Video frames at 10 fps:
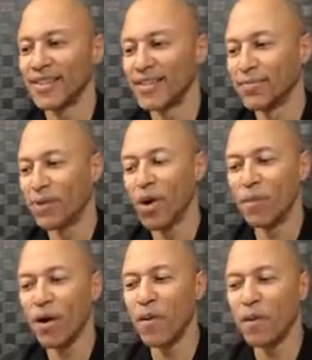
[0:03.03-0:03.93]
Boom,
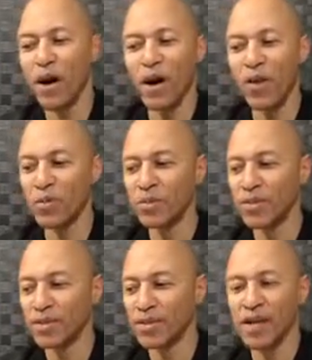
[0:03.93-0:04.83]
boom, boom.
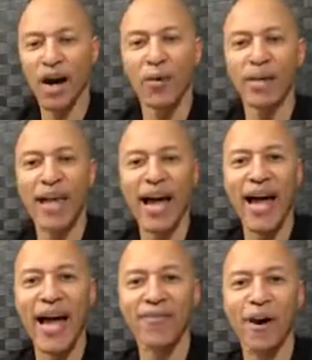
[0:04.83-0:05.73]
Are we
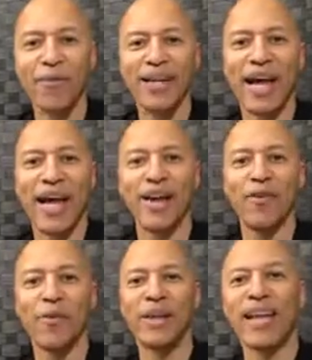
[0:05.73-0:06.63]
live? Are we live? Are
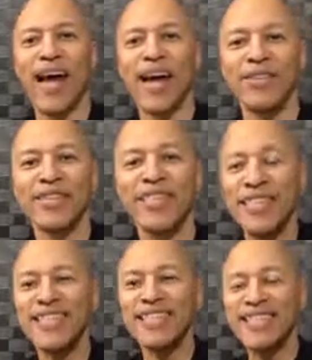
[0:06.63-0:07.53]
we live?
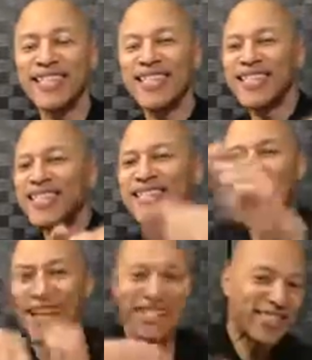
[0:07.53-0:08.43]

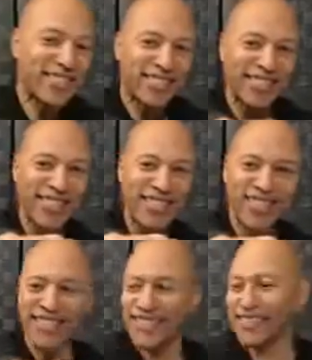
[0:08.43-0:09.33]
Yes, he
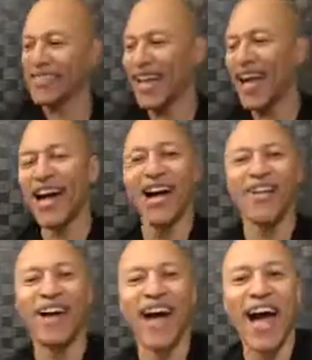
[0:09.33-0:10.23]
says it's live.
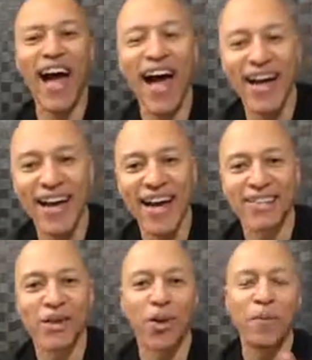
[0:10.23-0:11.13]
How's it
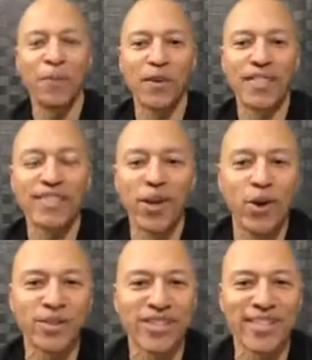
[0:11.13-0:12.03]
going, people? It's Coach
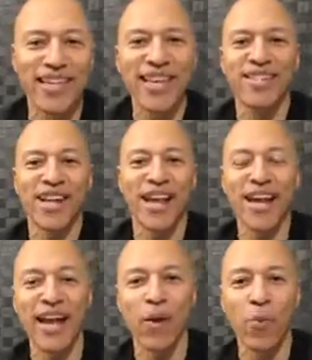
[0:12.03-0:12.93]
CJ, and I
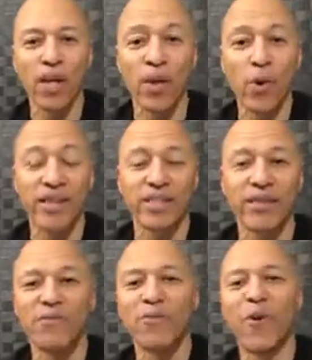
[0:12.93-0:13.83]
got one question
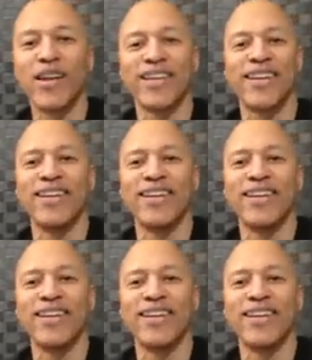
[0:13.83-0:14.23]
for you.